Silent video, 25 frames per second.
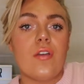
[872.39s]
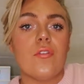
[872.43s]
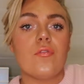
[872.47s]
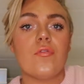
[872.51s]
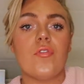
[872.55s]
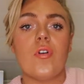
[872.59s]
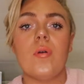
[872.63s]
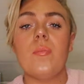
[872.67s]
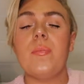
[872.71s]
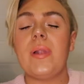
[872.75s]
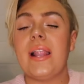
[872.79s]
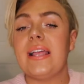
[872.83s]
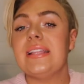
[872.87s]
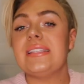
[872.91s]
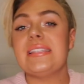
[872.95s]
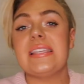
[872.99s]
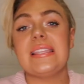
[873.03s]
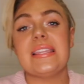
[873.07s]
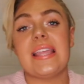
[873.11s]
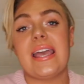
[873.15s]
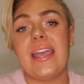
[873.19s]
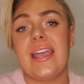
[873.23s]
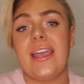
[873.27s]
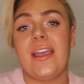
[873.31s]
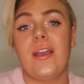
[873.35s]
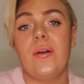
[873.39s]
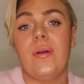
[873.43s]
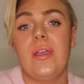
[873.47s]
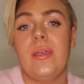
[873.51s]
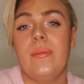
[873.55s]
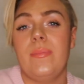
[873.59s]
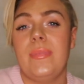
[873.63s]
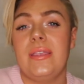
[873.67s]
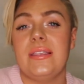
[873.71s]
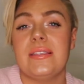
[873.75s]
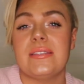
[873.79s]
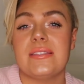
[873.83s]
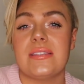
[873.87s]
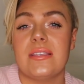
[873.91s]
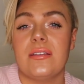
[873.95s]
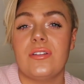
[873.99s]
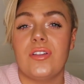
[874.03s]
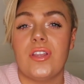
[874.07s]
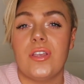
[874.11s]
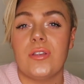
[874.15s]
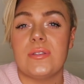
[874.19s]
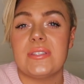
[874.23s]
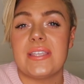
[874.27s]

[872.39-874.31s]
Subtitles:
from blending that out, it means that no